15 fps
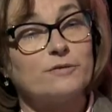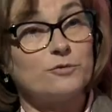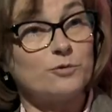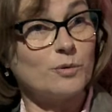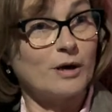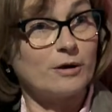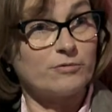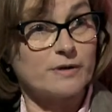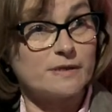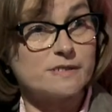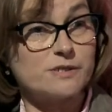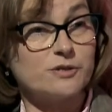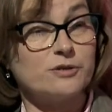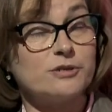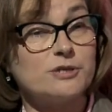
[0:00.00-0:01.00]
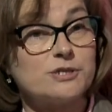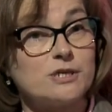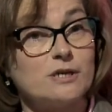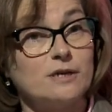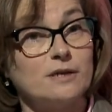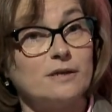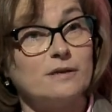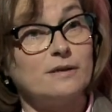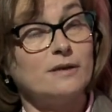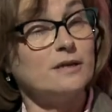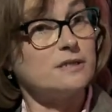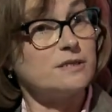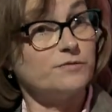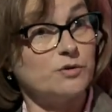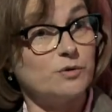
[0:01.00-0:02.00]
through our research in
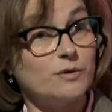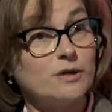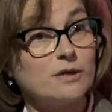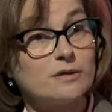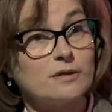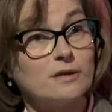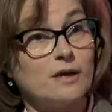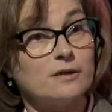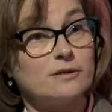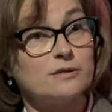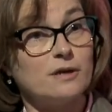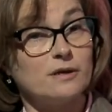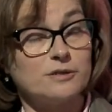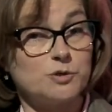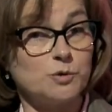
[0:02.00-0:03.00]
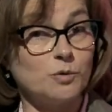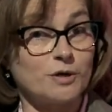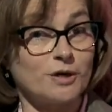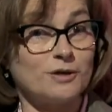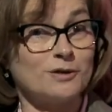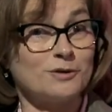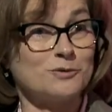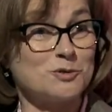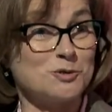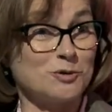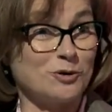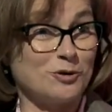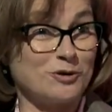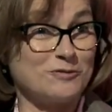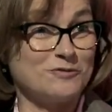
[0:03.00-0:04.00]
interviewing and talking to
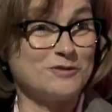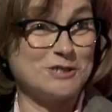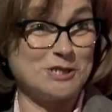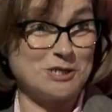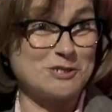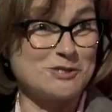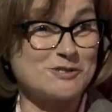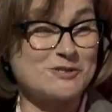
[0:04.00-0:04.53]
a lot of teacher